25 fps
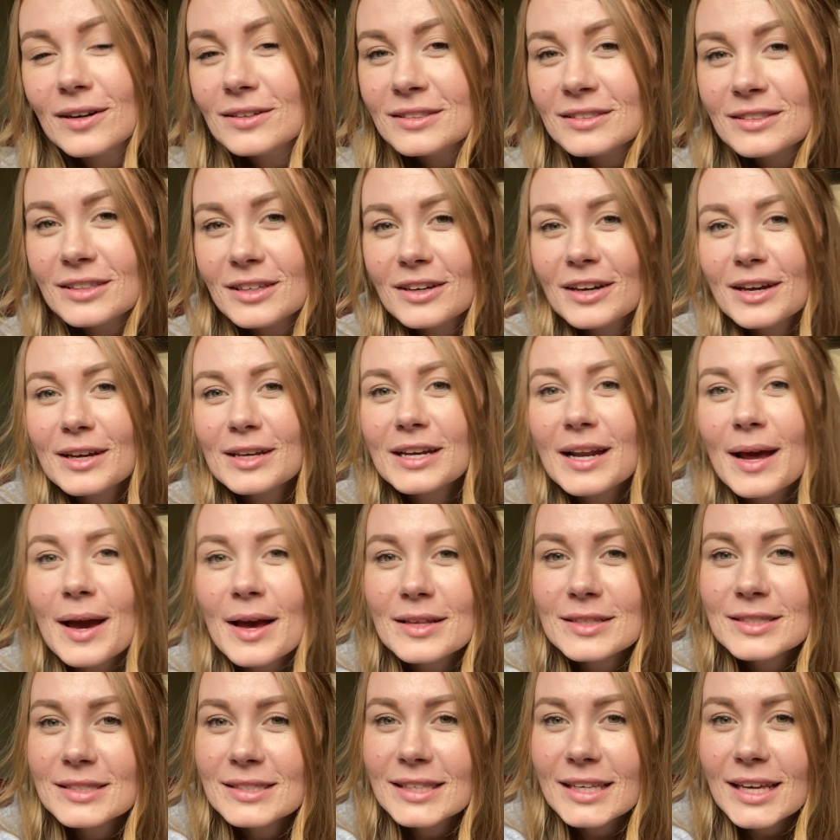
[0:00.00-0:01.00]
so you can
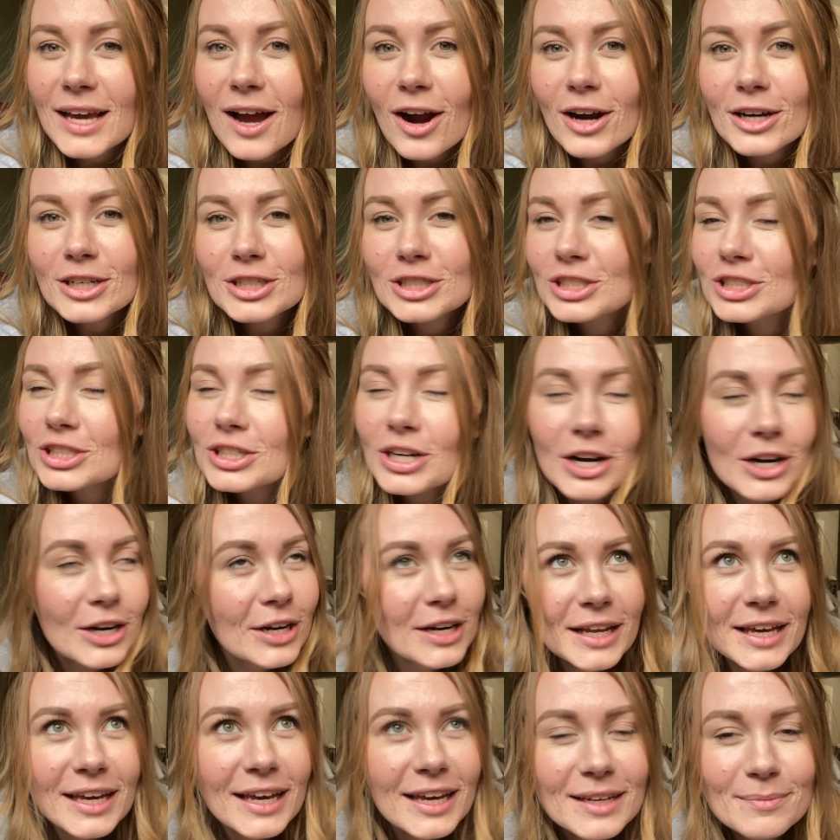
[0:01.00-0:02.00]
see our
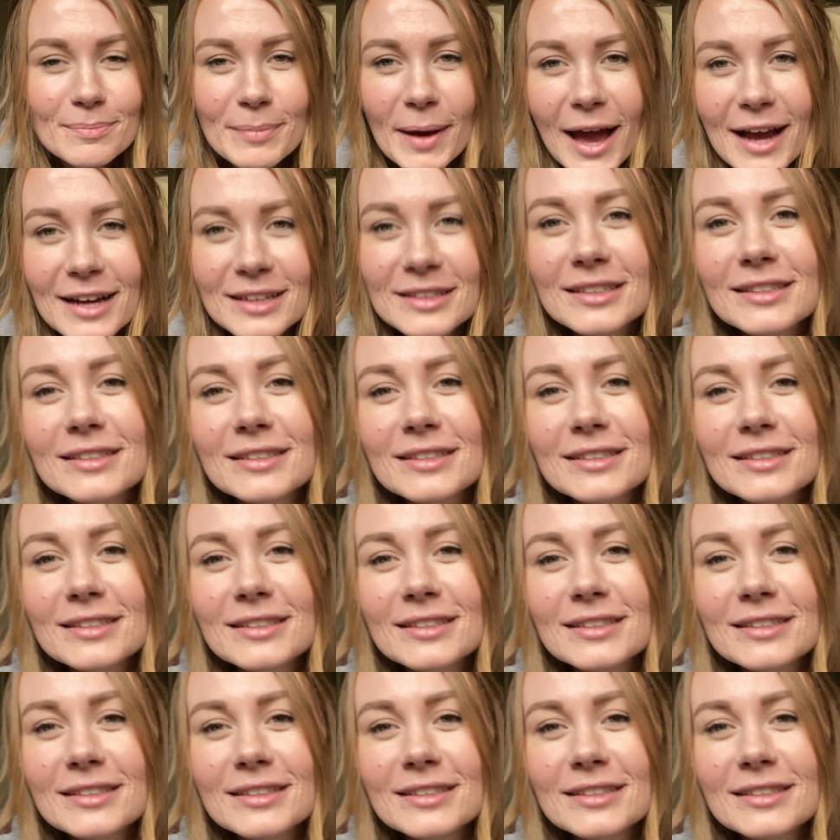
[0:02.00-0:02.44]
journey back to